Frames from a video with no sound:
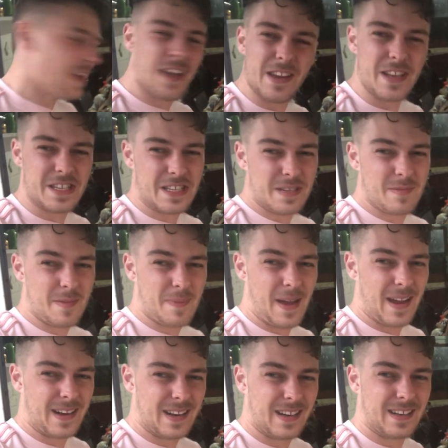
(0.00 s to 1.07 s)
this is going to be
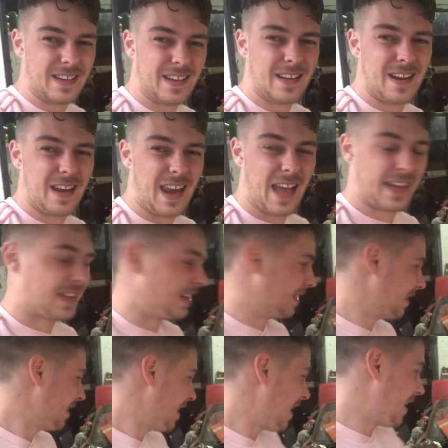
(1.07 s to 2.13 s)
painted, lacquered,
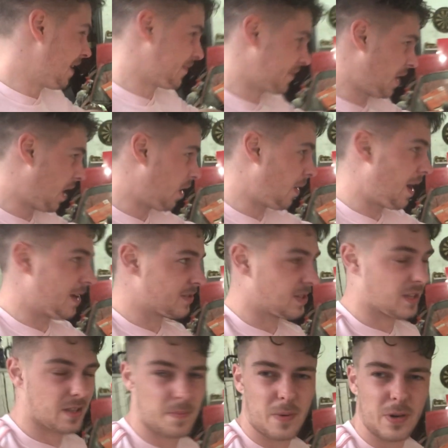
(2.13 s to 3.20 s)
and have the whole outside of
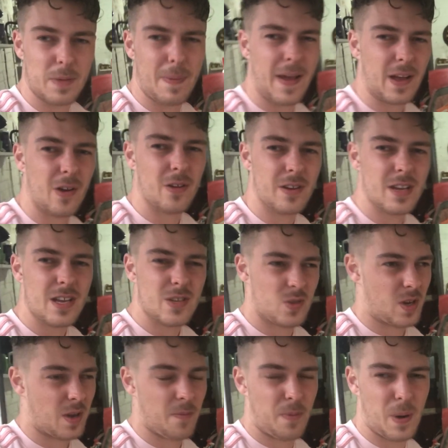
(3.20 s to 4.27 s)
the body back on, so I
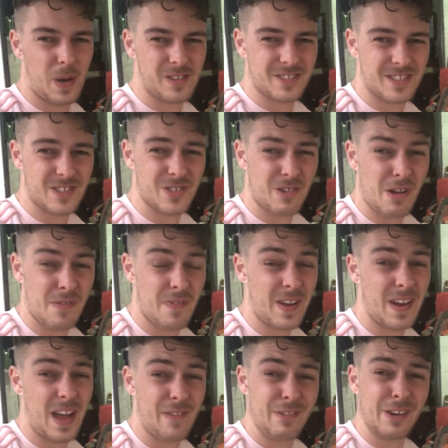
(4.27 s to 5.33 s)
can pull it onto the driveway and
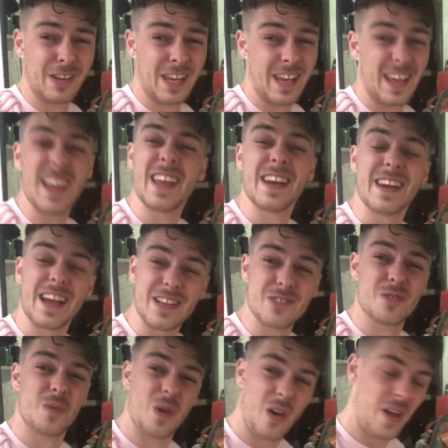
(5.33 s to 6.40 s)
have a look at it in
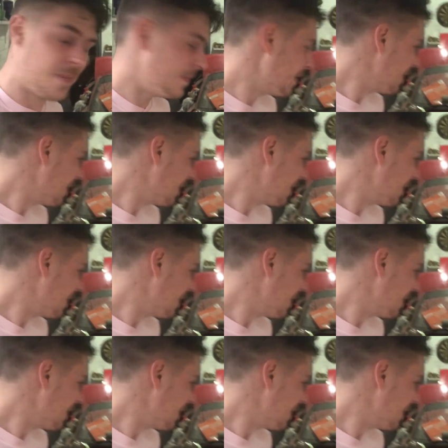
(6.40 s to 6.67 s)
natural light.